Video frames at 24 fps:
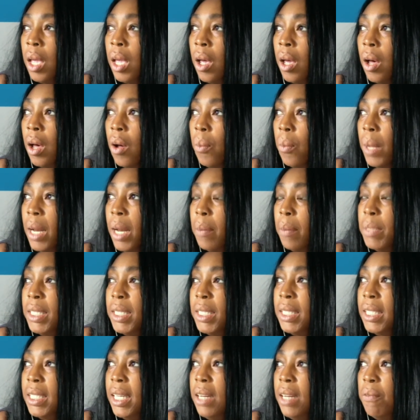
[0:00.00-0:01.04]
What I'm
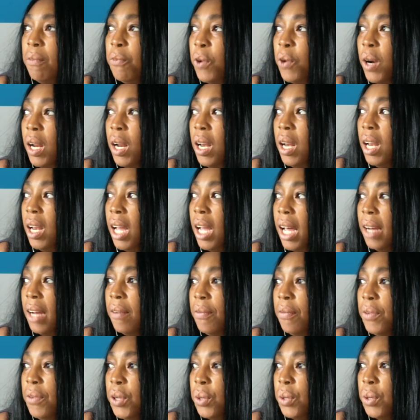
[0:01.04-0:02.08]
seeing for a lot of
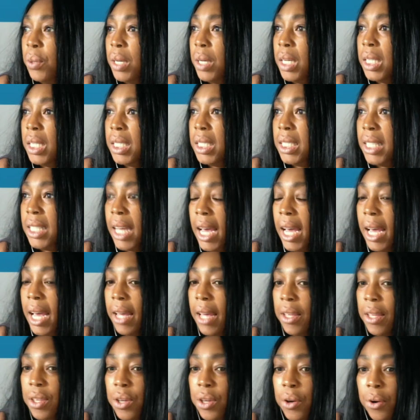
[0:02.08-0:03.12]
you is that
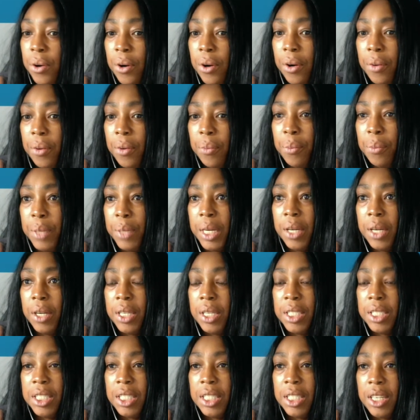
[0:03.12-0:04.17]
you're
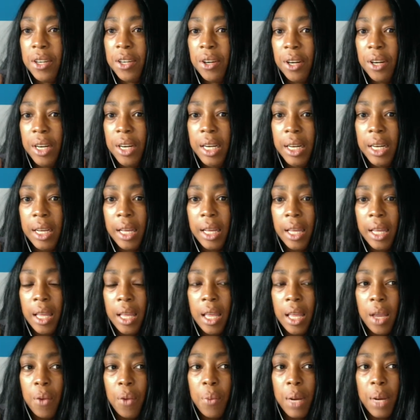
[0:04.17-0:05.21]
reconsidering
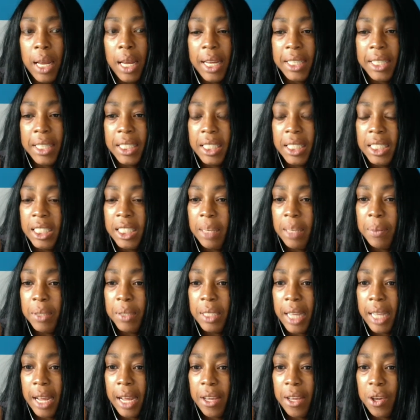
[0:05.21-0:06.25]
relationships
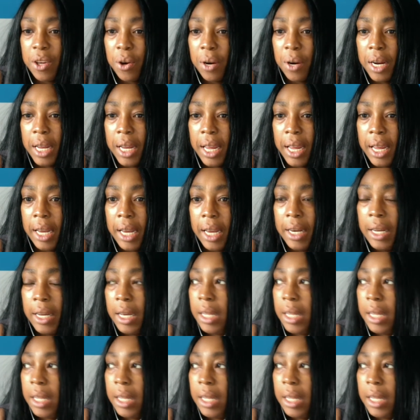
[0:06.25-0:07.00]
that you're in.